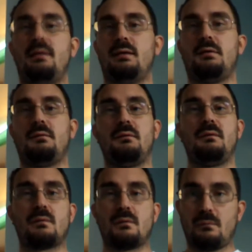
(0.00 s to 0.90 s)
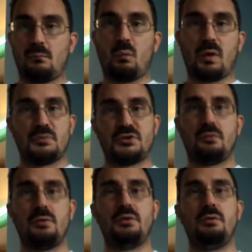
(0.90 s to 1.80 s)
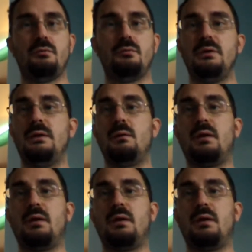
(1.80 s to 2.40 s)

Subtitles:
Now, what I'm showing you